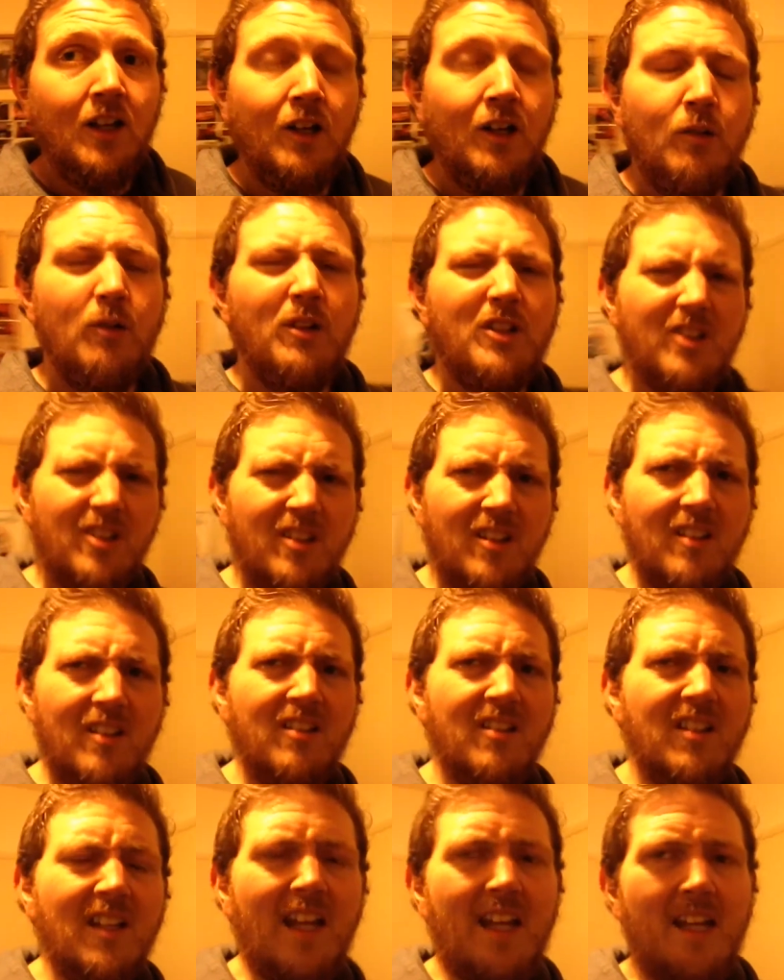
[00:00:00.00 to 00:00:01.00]
Which is
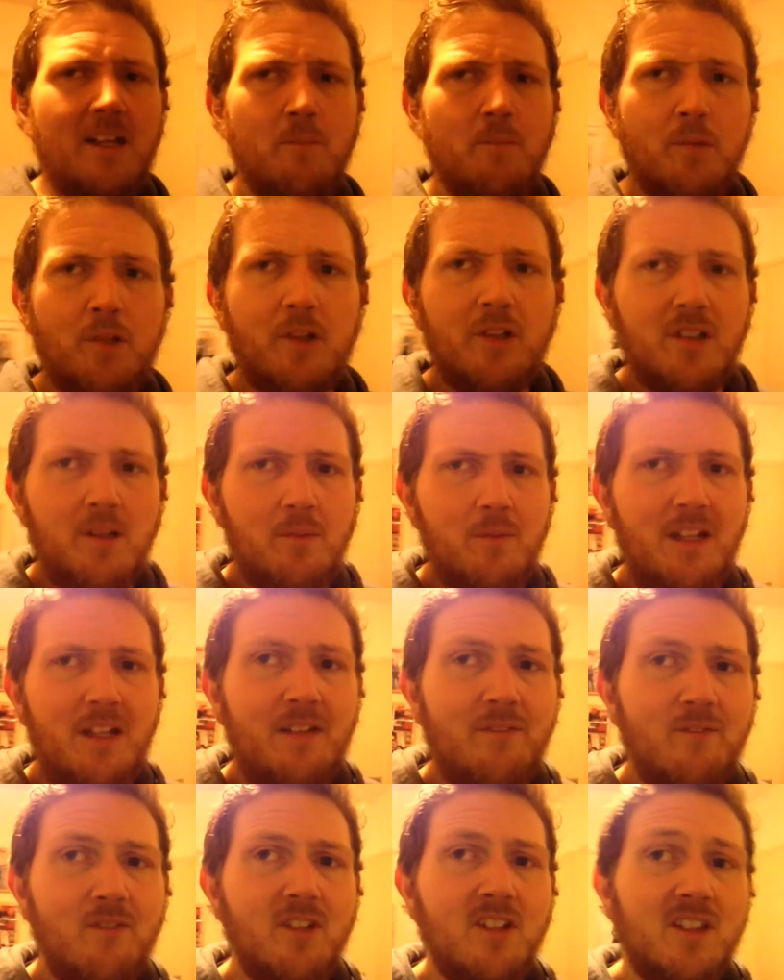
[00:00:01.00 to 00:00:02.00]
insane because I'm
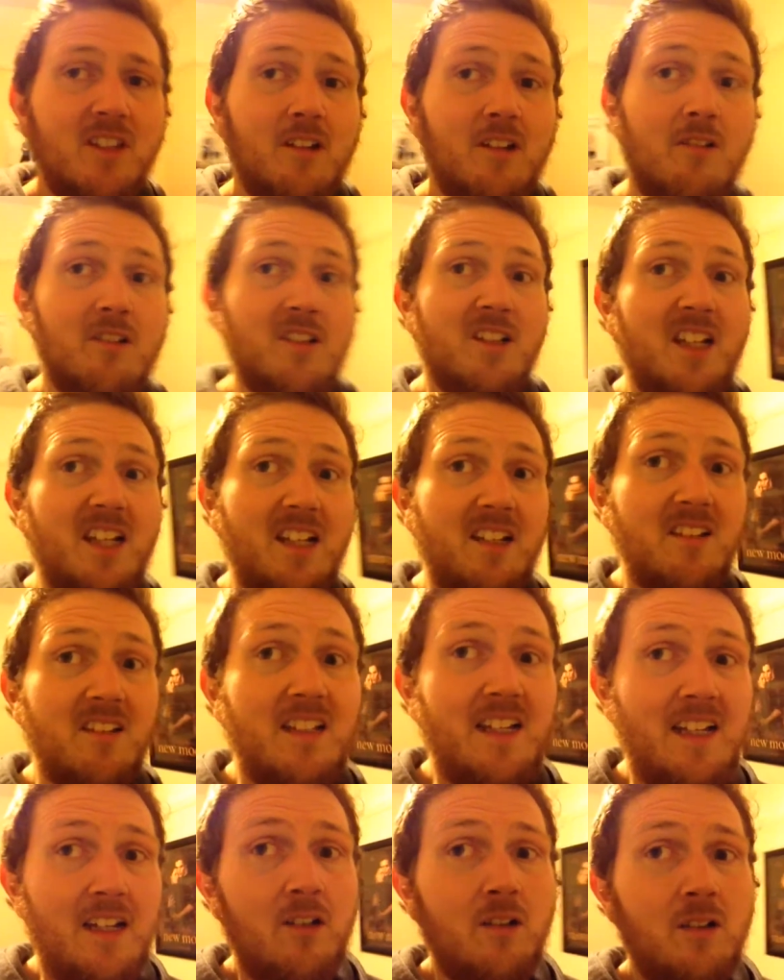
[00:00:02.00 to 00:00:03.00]
11 stone 6
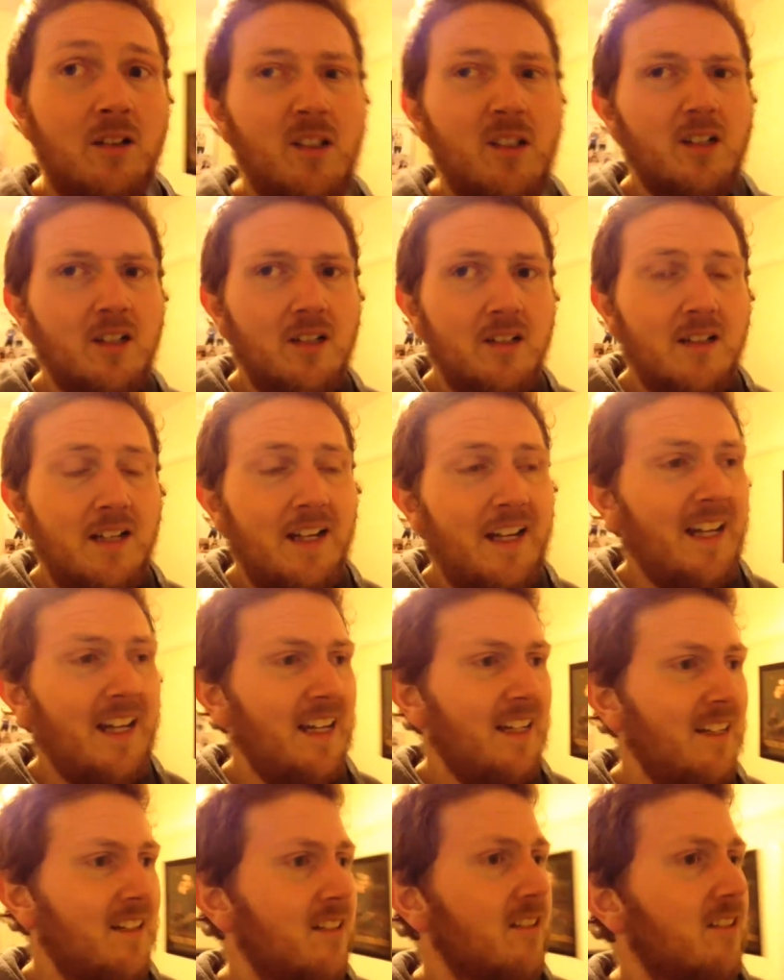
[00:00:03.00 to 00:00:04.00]
now
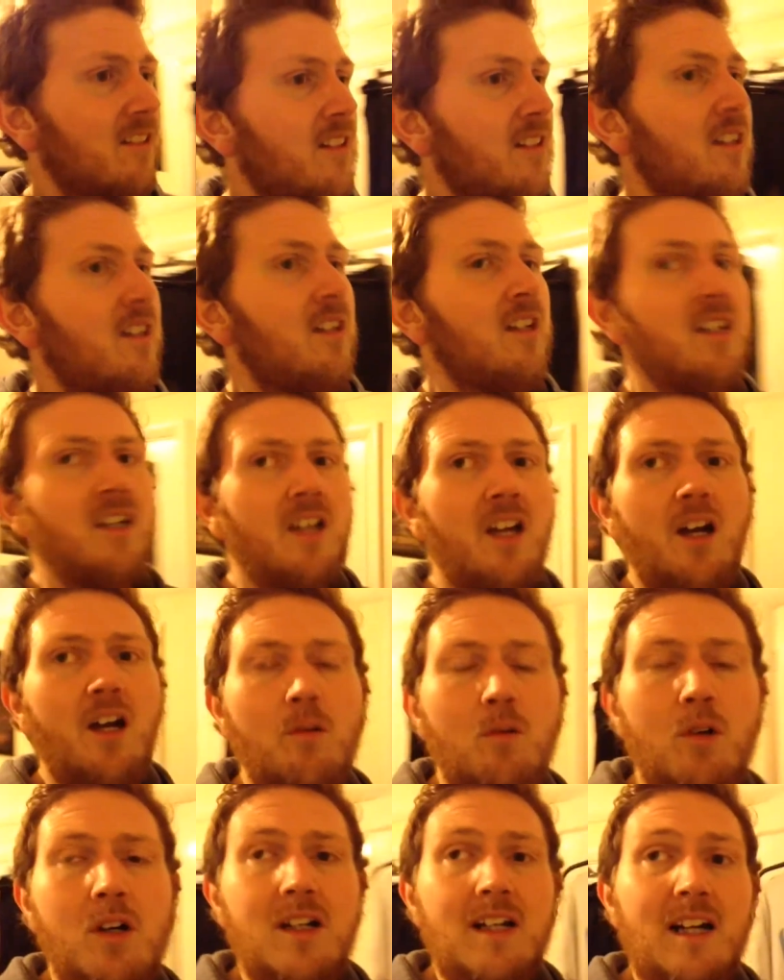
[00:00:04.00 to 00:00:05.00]
and I
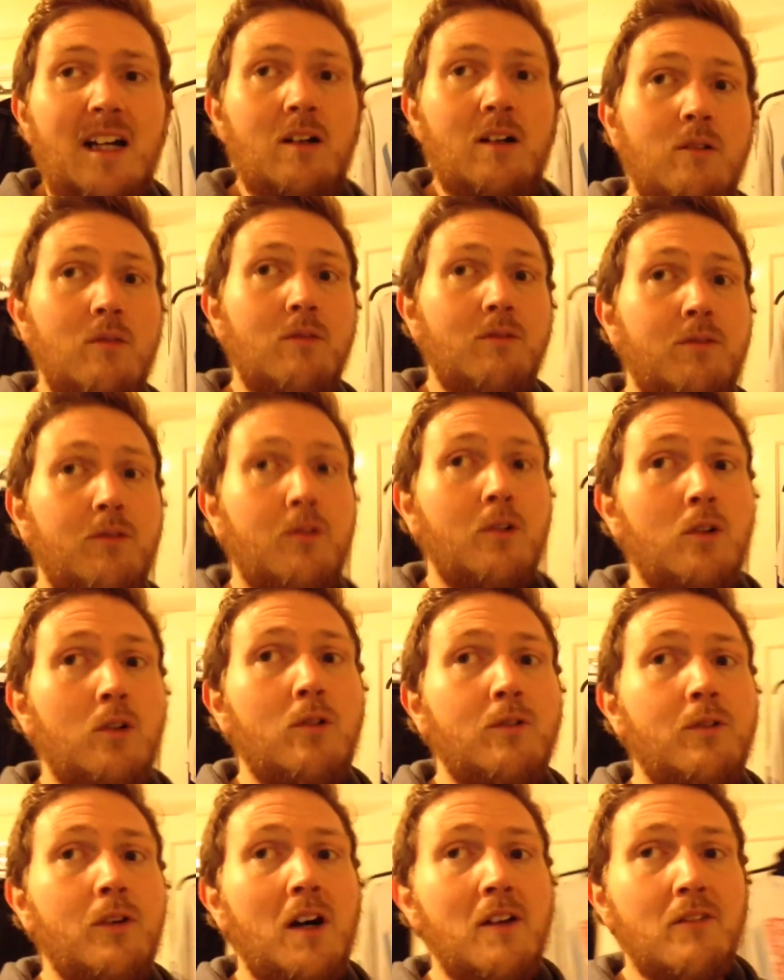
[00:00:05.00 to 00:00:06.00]
work out four or
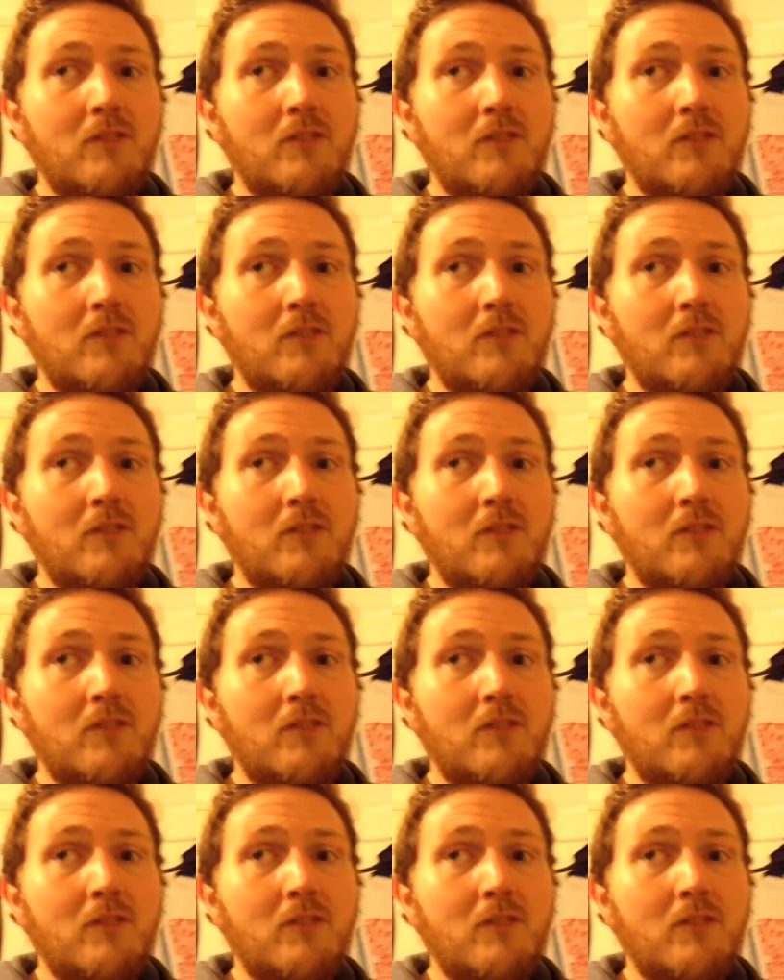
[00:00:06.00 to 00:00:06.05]
five